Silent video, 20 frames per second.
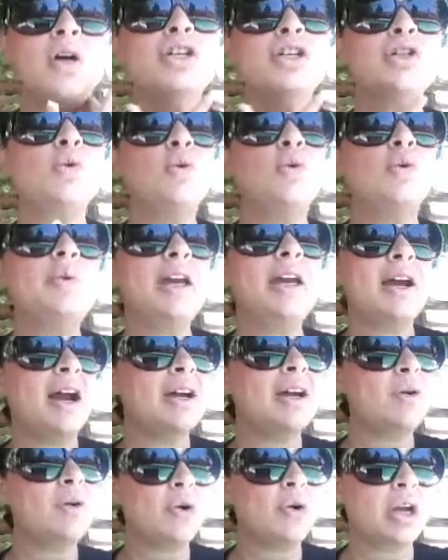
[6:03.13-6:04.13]
so we'll be
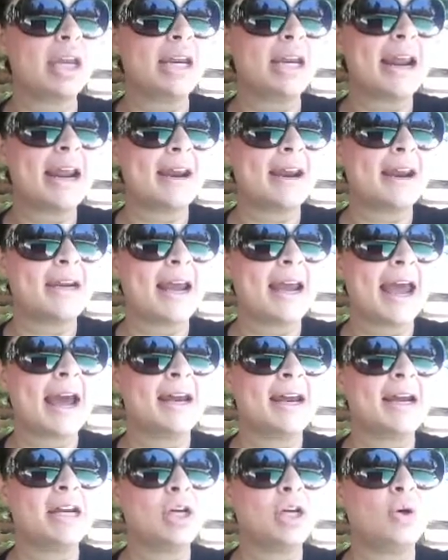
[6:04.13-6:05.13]
kind of working hand in
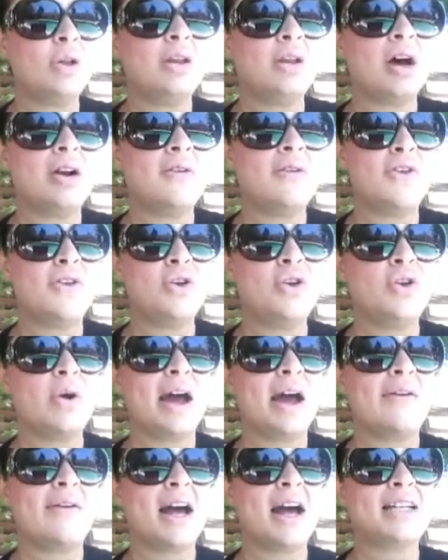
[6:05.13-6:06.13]
hand. I know a lot of you
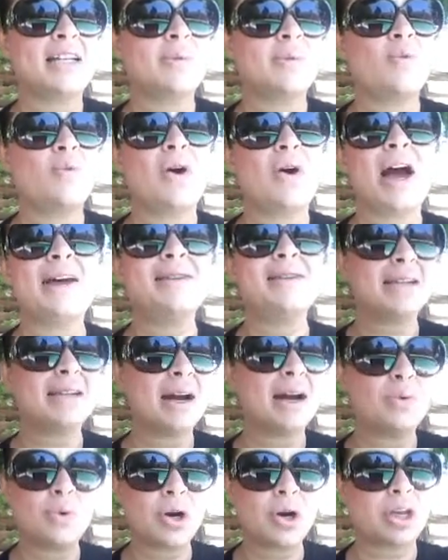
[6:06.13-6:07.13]
have asked me, well, how does
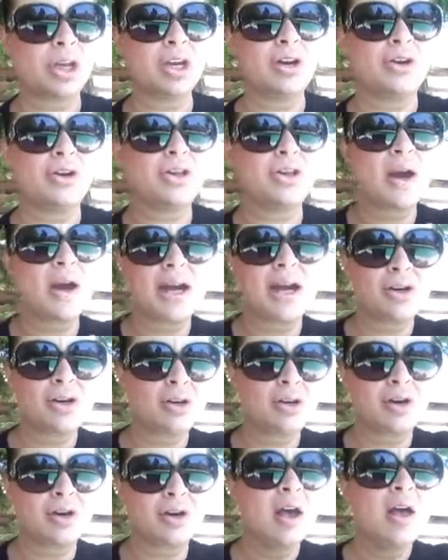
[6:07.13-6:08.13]
that work? You know, you had
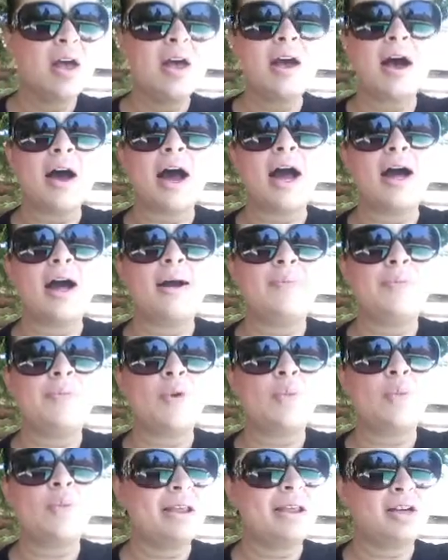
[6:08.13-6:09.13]
your
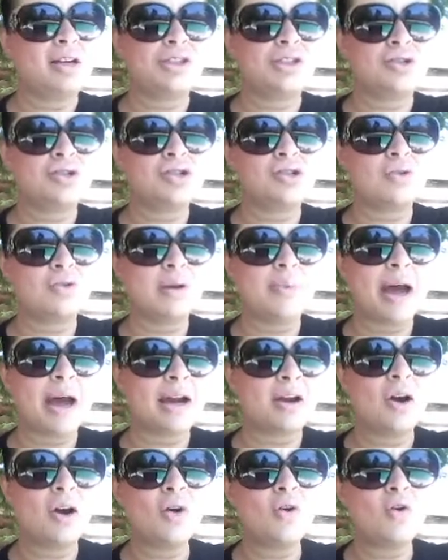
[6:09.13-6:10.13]
weight loss surgery back
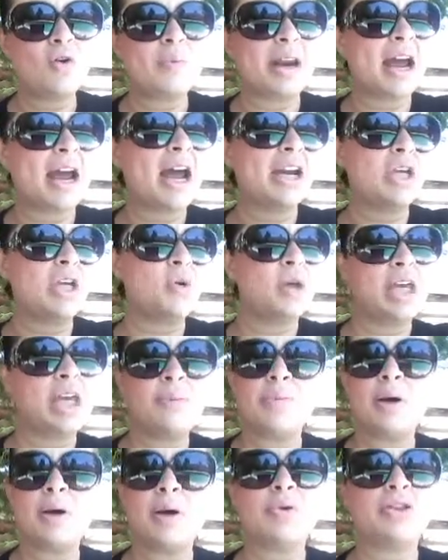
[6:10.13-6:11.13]
home, and how do you
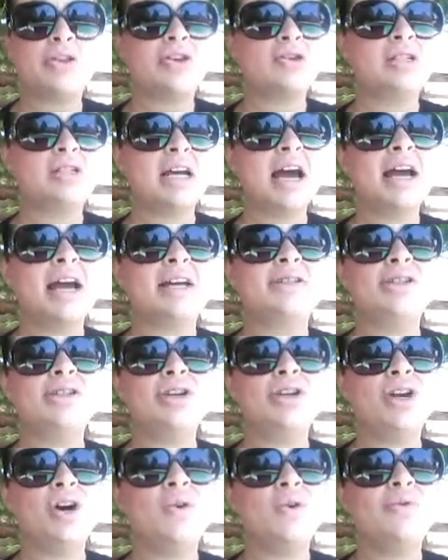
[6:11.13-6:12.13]
keep up with your tests? You
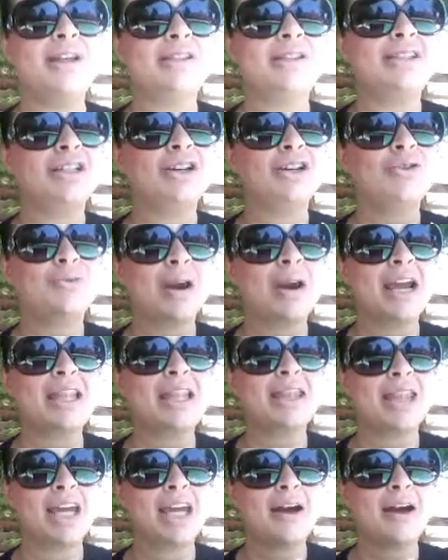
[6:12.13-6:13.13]
know, that's a great
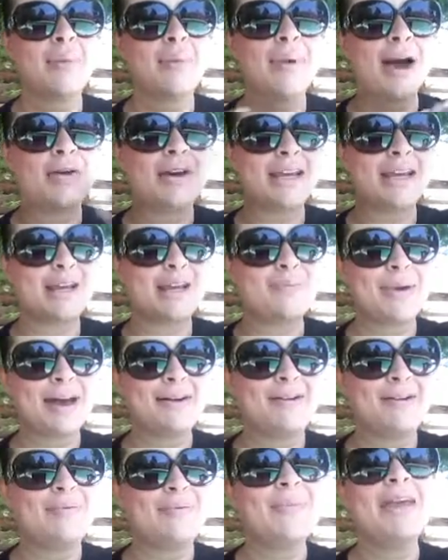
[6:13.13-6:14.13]
thing about email,